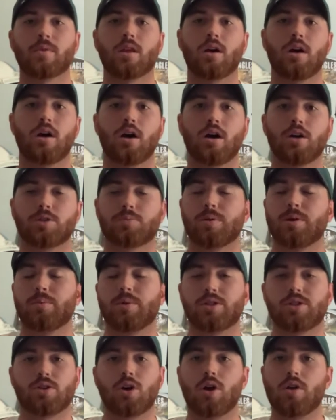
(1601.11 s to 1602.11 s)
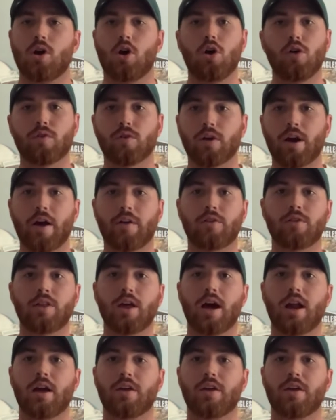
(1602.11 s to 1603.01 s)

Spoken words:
It was pretty much over after that.